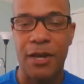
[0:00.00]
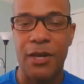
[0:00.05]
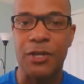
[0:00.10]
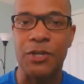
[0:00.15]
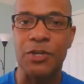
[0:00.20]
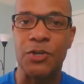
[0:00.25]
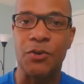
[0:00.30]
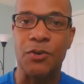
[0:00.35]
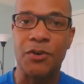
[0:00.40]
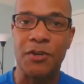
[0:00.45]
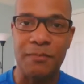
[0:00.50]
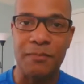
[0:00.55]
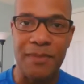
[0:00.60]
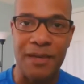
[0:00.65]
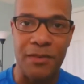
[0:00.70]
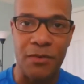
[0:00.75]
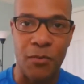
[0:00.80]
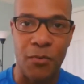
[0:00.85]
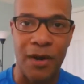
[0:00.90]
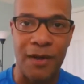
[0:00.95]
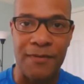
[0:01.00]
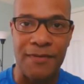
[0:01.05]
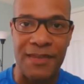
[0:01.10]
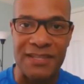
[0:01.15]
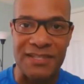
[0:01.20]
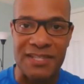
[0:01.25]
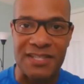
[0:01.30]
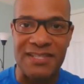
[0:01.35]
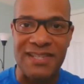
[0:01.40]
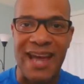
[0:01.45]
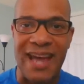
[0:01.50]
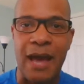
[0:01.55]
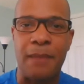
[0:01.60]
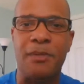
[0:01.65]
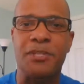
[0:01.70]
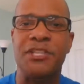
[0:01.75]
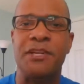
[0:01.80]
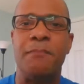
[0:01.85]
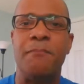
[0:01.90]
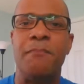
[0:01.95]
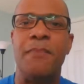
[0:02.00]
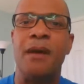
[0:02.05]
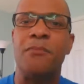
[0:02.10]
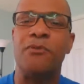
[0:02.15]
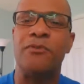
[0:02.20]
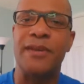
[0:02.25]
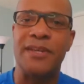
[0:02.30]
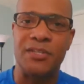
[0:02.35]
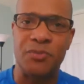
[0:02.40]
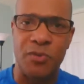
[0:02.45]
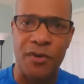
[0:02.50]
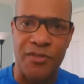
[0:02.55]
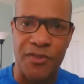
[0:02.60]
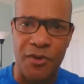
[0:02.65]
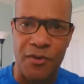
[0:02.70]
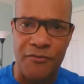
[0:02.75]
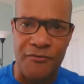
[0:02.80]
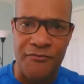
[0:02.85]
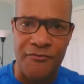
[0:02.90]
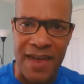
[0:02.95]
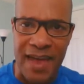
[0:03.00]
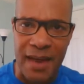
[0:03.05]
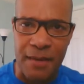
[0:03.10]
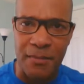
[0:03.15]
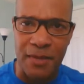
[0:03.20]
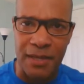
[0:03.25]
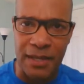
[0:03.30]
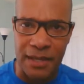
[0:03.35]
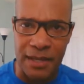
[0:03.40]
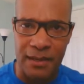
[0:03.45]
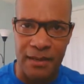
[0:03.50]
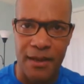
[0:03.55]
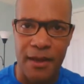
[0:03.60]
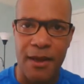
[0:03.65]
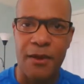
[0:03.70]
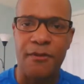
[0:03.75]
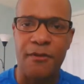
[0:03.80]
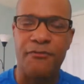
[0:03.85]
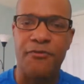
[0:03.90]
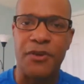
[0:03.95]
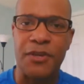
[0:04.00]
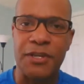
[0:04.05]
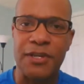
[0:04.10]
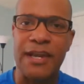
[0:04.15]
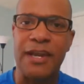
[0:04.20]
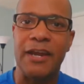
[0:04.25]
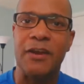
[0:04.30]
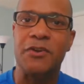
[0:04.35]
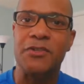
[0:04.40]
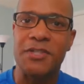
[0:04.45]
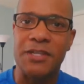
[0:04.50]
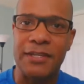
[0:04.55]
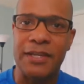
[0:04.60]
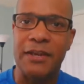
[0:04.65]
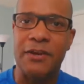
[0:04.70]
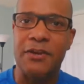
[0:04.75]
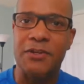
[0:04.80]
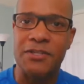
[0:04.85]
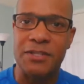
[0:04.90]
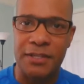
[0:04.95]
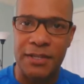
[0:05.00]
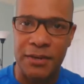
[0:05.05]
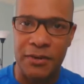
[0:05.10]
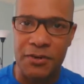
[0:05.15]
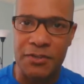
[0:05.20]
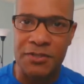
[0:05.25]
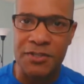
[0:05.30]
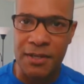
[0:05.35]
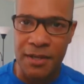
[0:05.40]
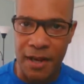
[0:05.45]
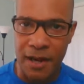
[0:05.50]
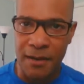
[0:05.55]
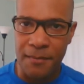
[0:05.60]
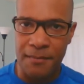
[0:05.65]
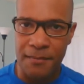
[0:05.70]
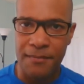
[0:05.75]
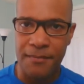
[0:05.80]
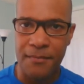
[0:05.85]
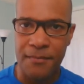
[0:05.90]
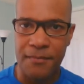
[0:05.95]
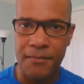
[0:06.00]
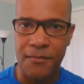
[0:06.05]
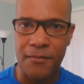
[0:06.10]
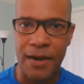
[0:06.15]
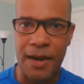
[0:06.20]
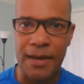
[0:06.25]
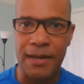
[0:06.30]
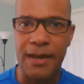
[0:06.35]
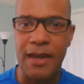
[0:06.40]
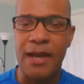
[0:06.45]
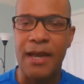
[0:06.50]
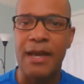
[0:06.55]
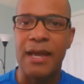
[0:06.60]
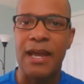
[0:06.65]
You're going to be the one that's establishing memories with your family for years and years and years to come, right?